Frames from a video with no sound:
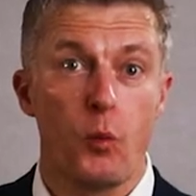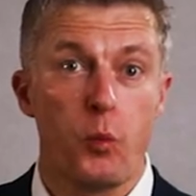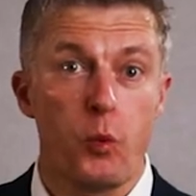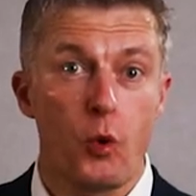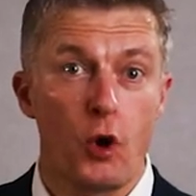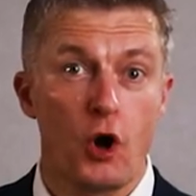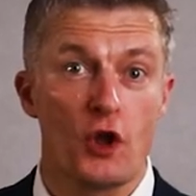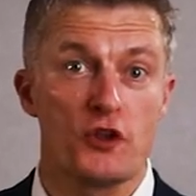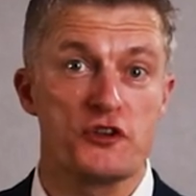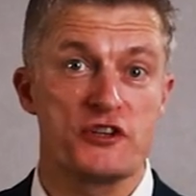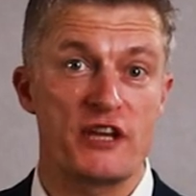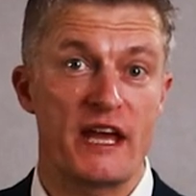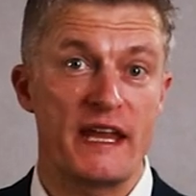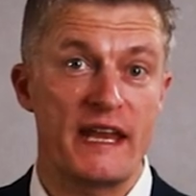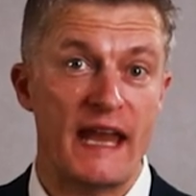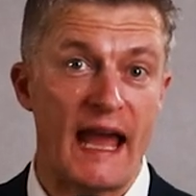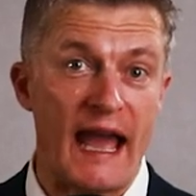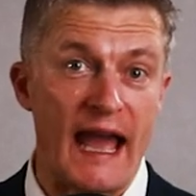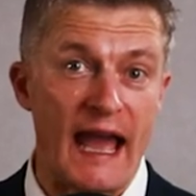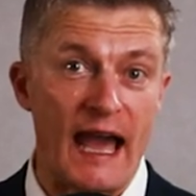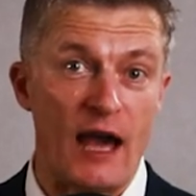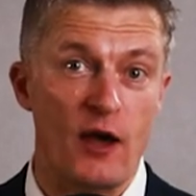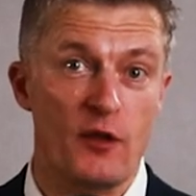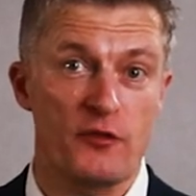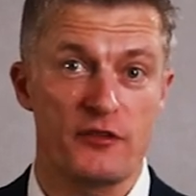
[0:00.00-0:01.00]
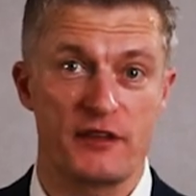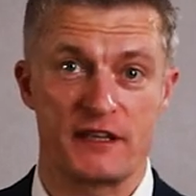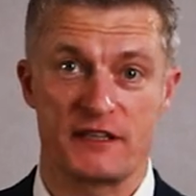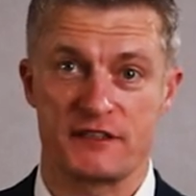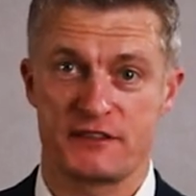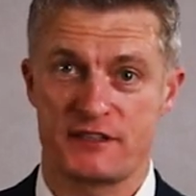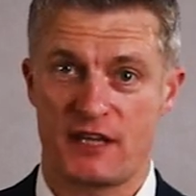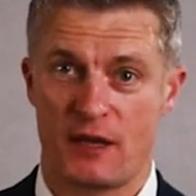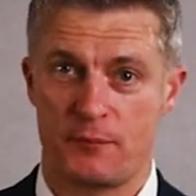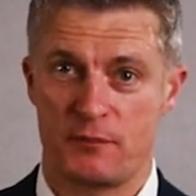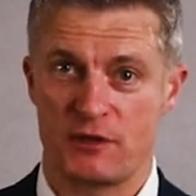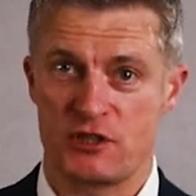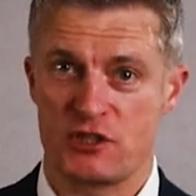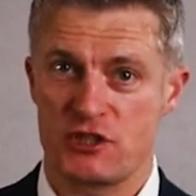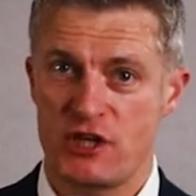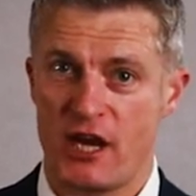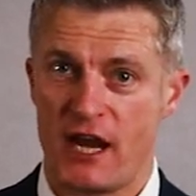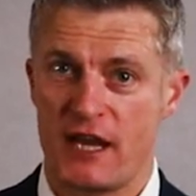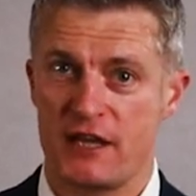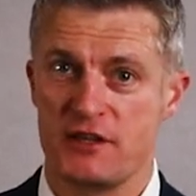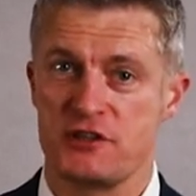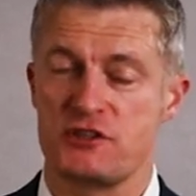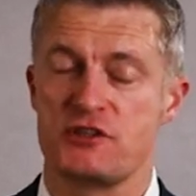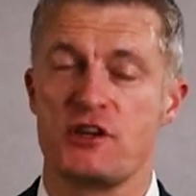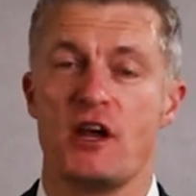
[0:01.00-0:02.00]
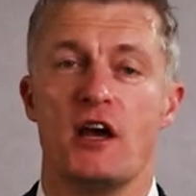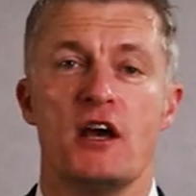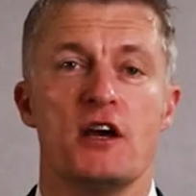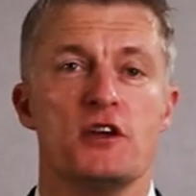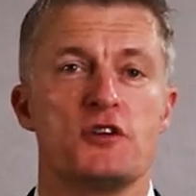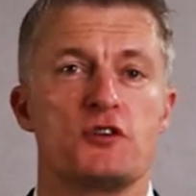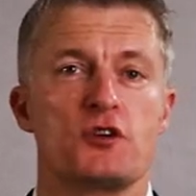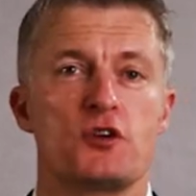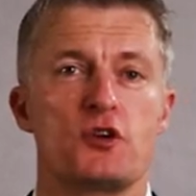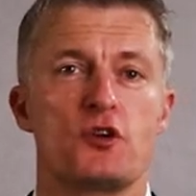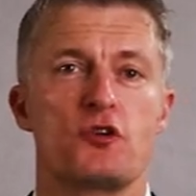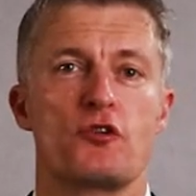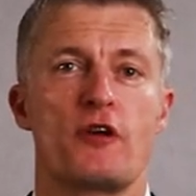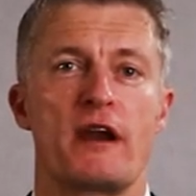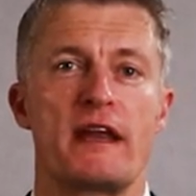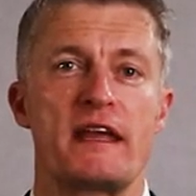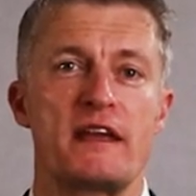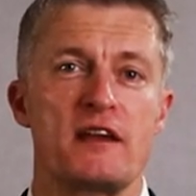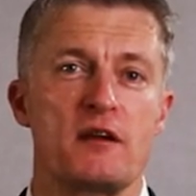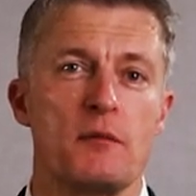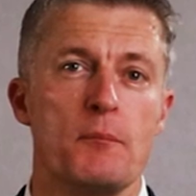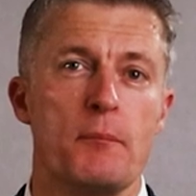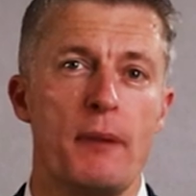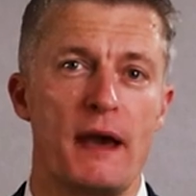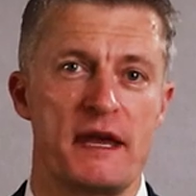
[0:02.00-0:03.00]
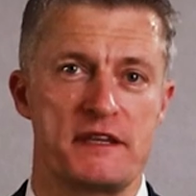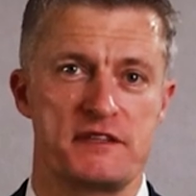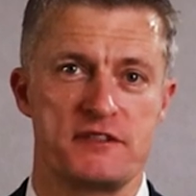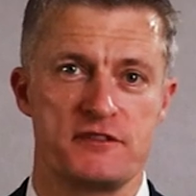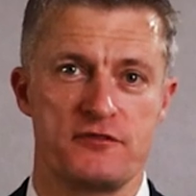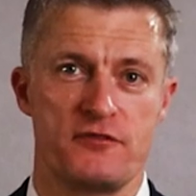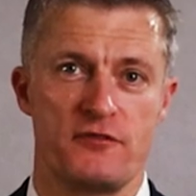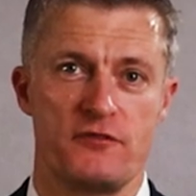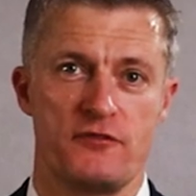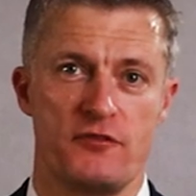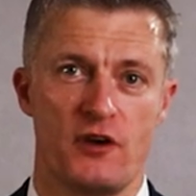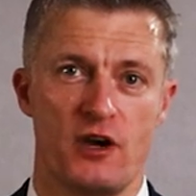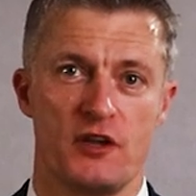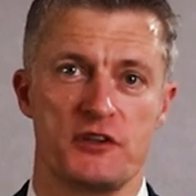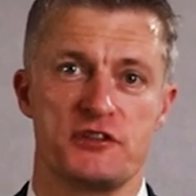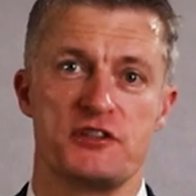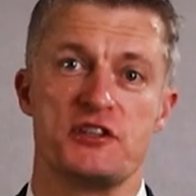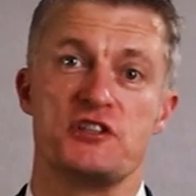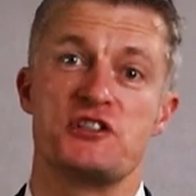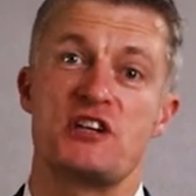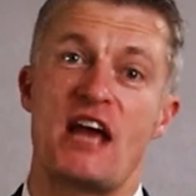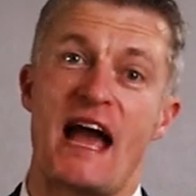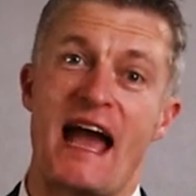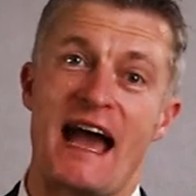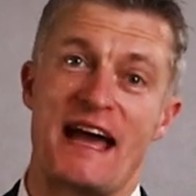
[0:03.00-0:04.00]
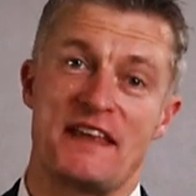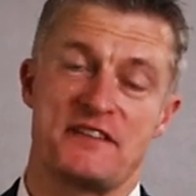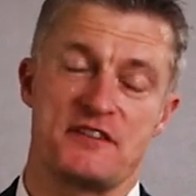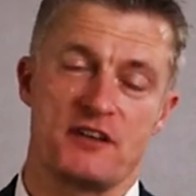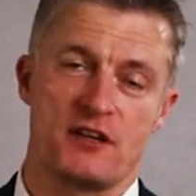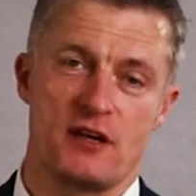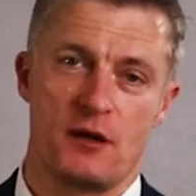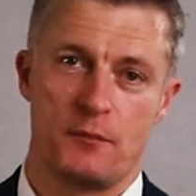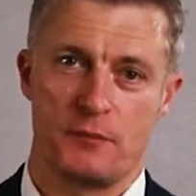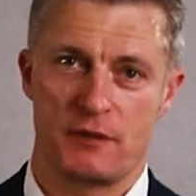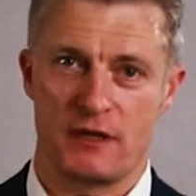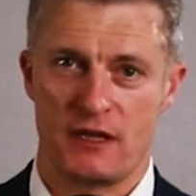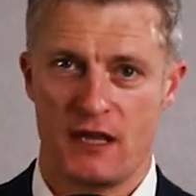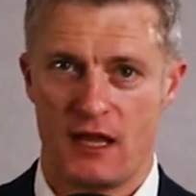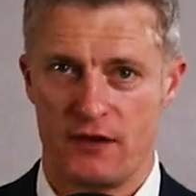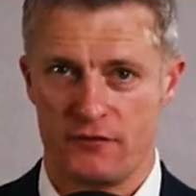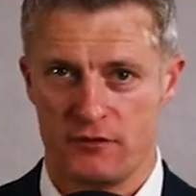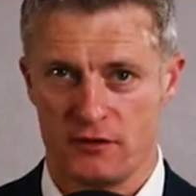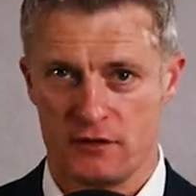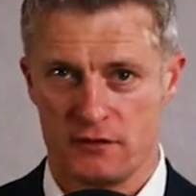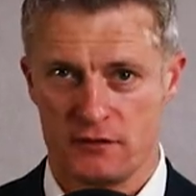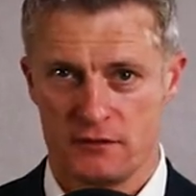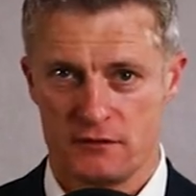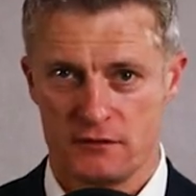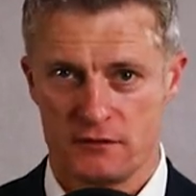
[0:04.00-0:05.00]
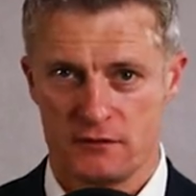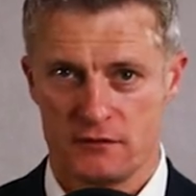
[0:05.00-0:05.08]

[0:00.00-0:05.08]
what and how things can be changed to create competitive advantage at a company level.